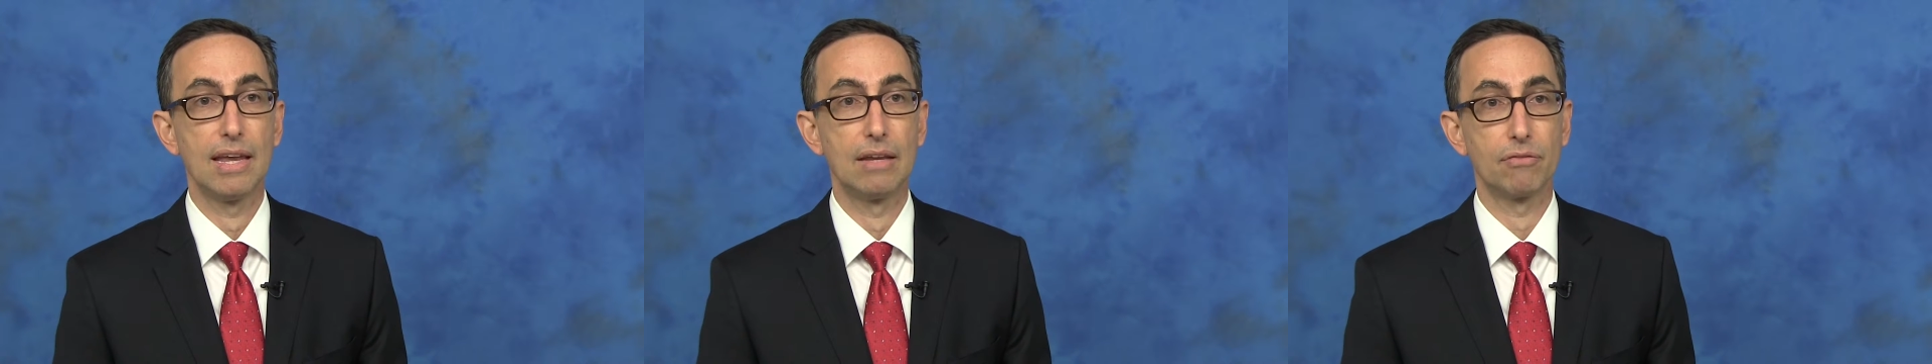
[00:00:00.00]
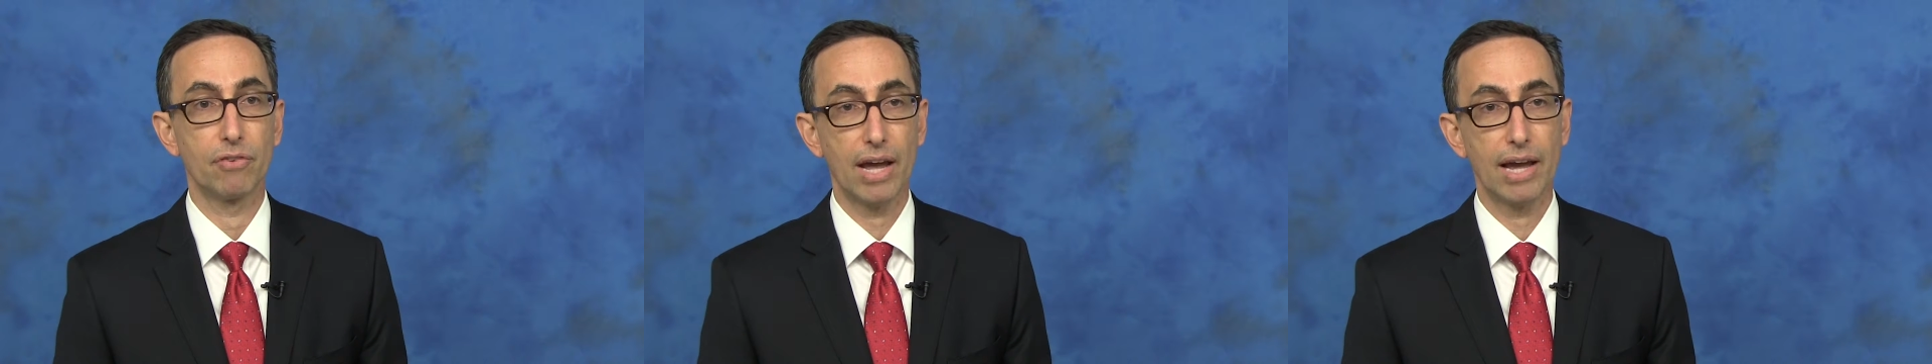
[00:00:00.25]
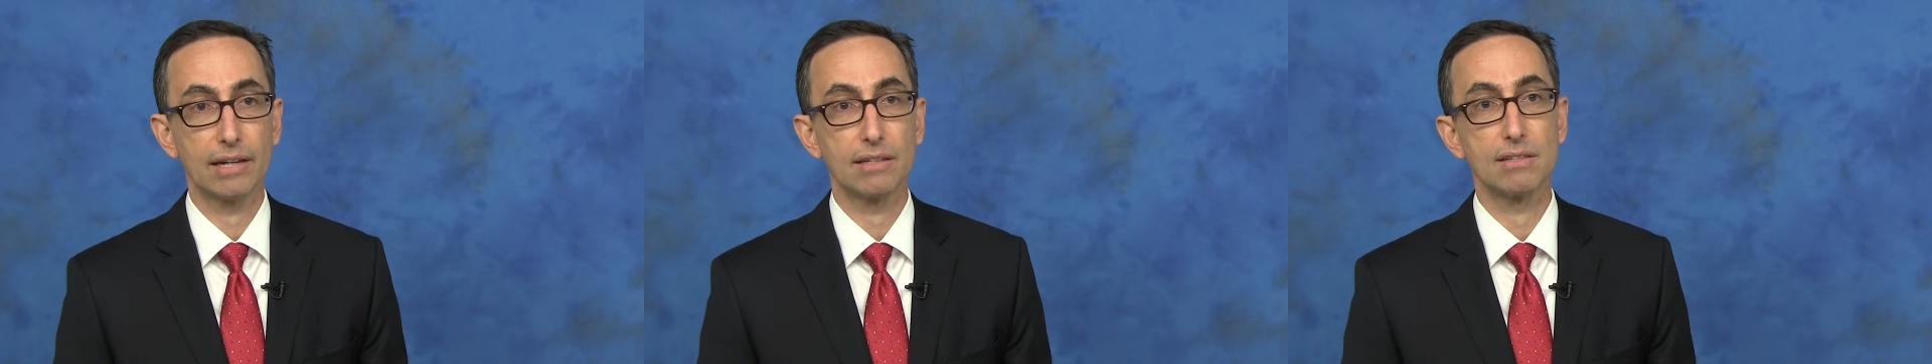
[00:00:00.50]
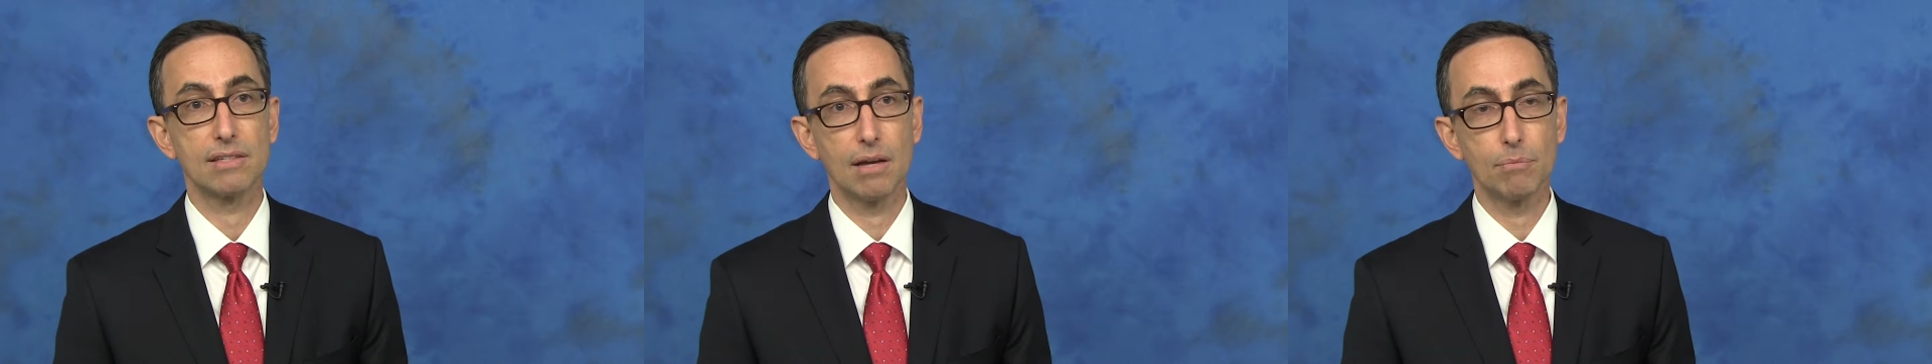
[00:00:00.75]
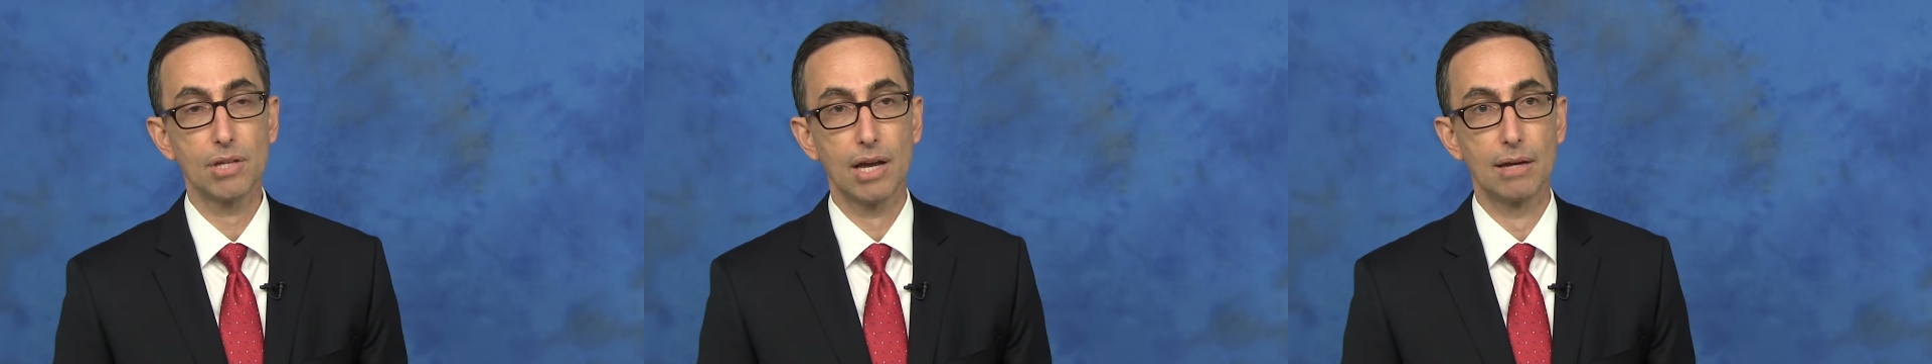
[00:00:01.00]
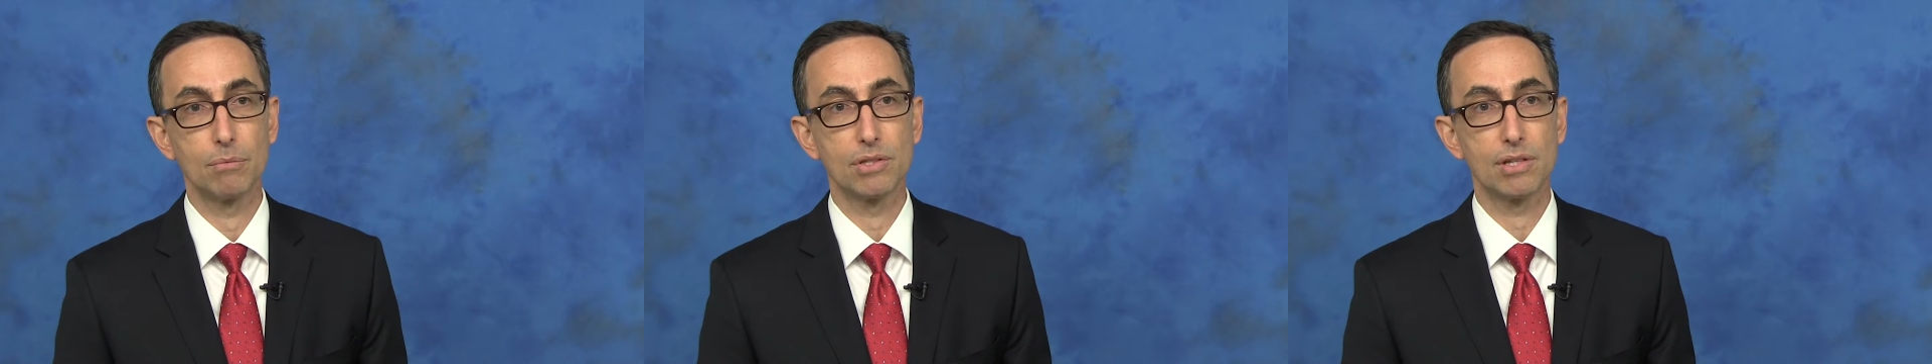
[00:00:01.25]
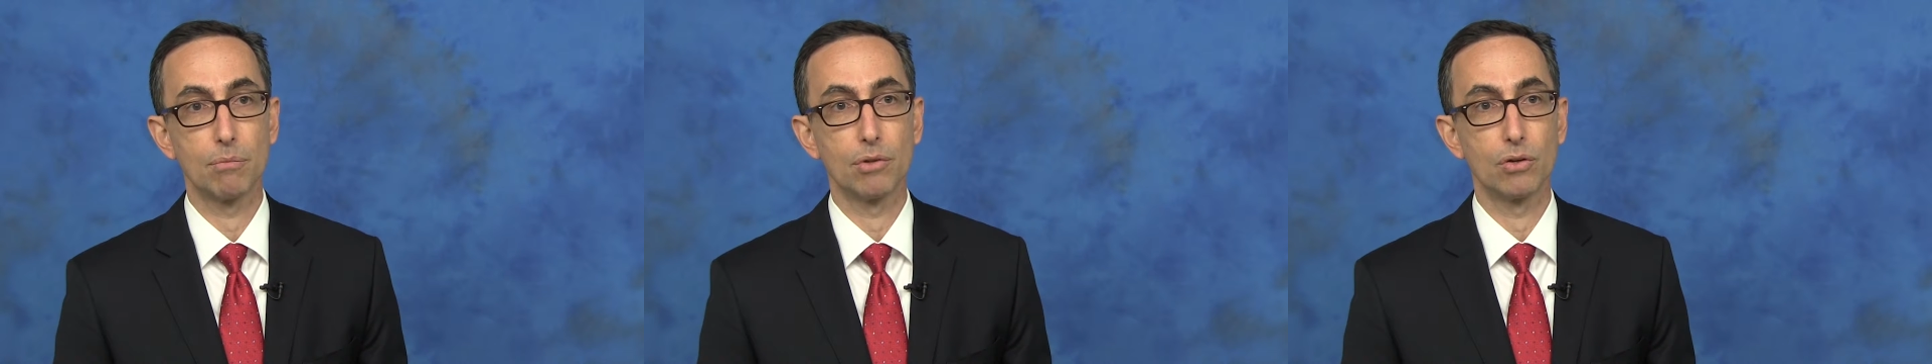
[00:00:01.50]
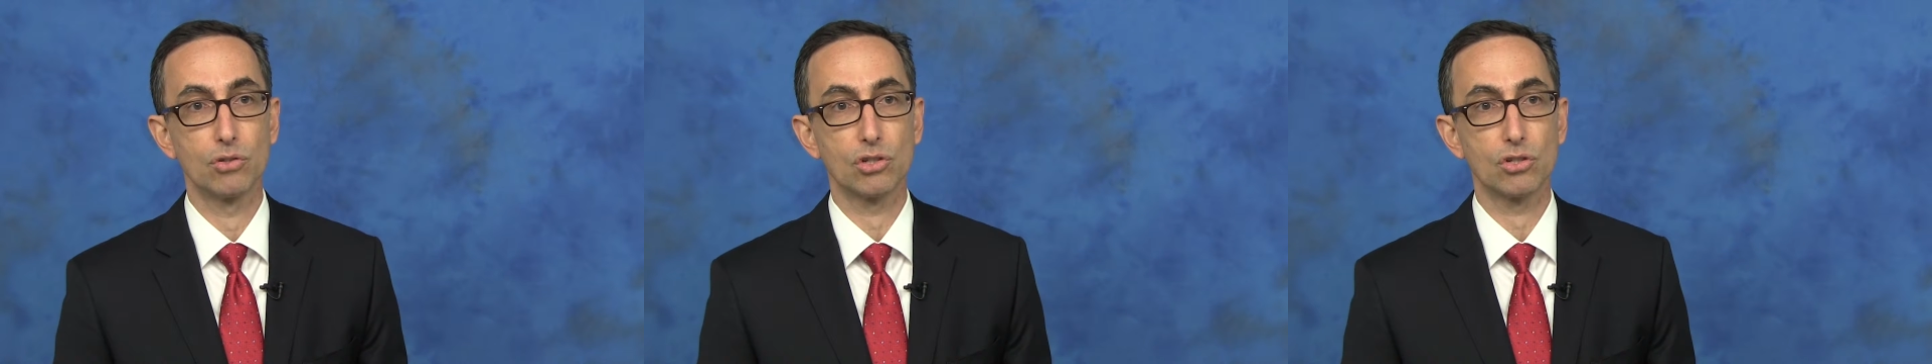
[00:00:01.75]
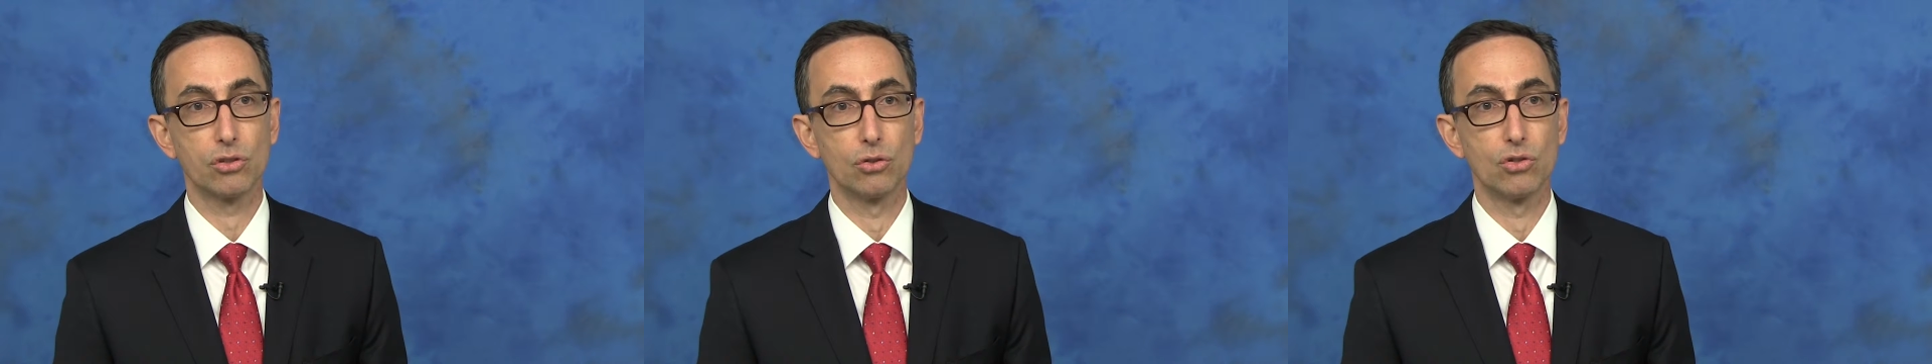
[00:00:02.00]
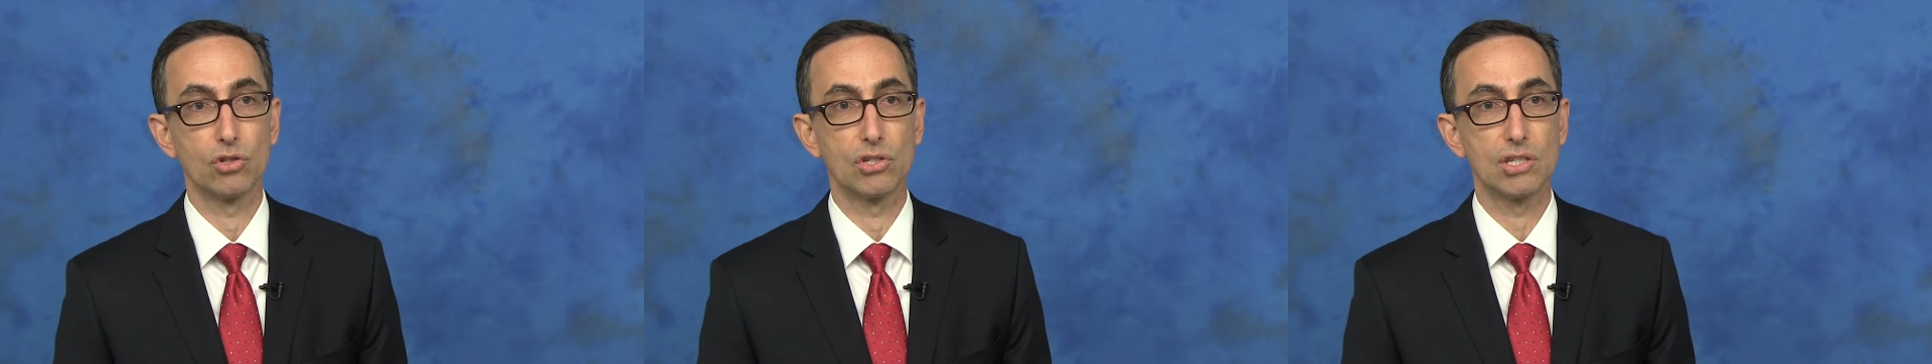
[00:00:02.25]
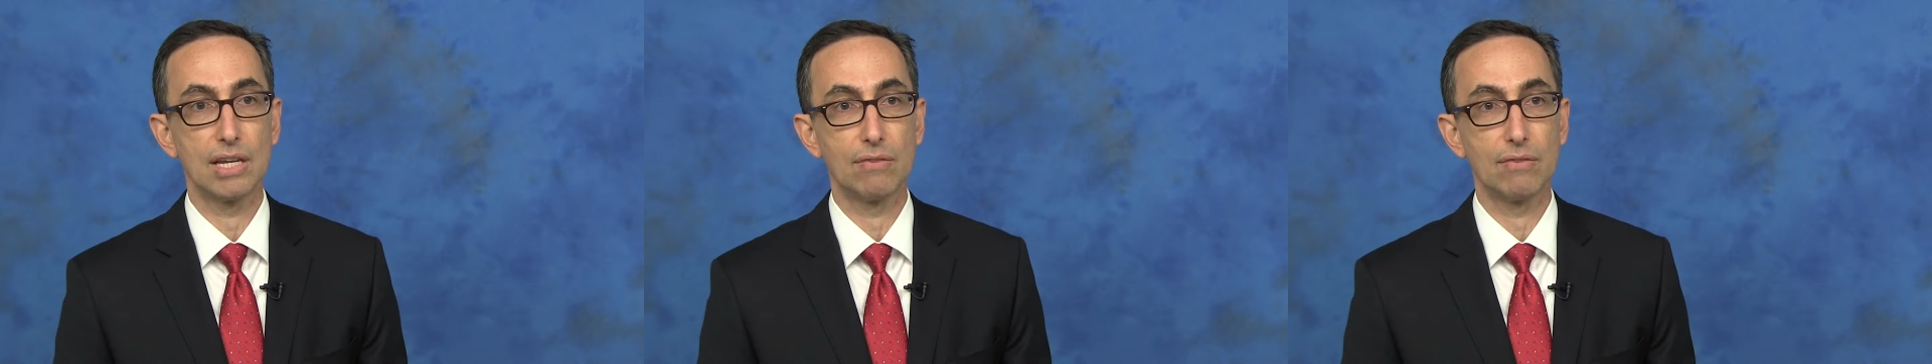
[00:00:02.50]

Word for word: In fact, sometimes some of those exclusions